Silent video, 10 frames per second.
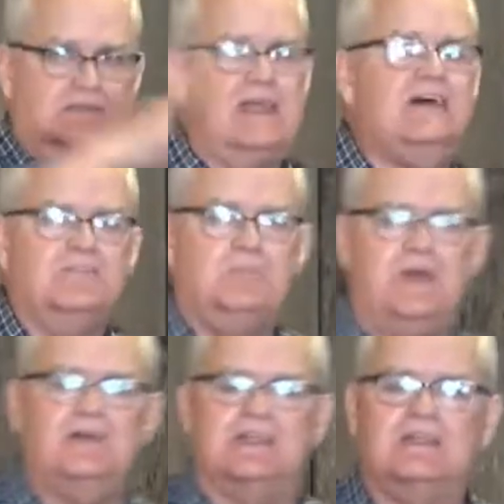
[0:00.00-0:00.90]
around the
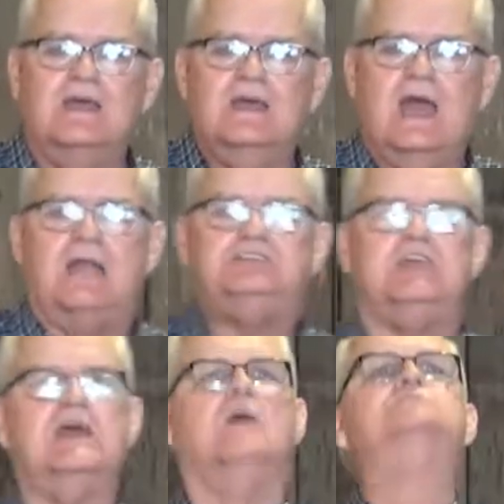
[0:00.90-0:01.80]
building. And she
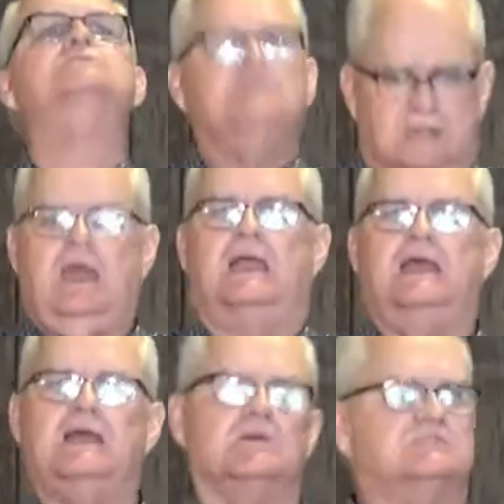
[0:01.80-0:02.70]
goes, and he
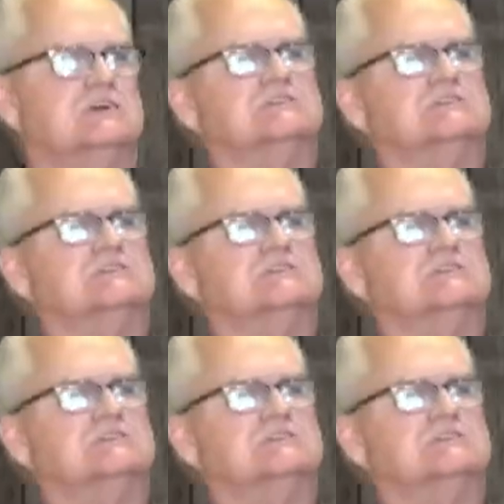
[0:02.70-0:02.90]
comes to a